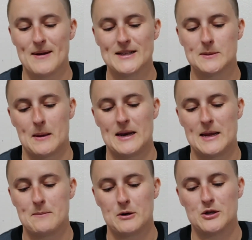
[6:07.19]
i spent
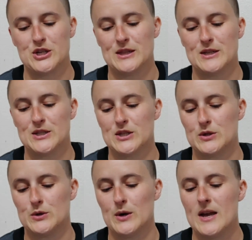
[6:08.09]
in merging the
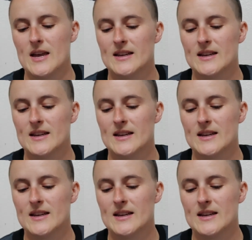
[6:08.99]
two